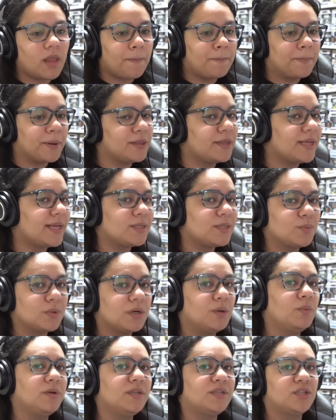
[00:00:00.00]
But this
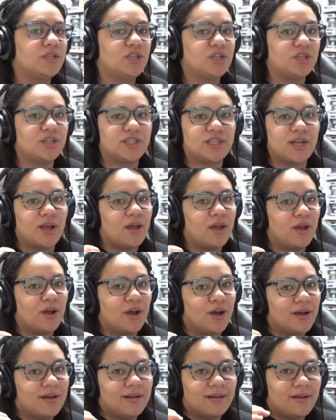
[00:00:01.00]
one was just
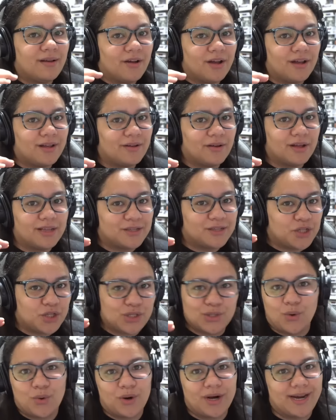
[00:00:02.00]

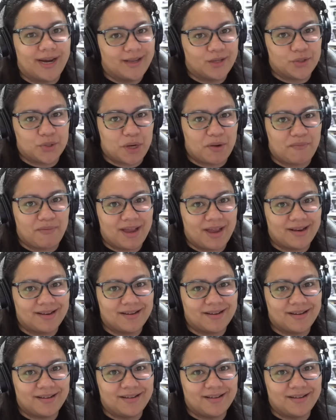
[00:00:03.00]
story driven.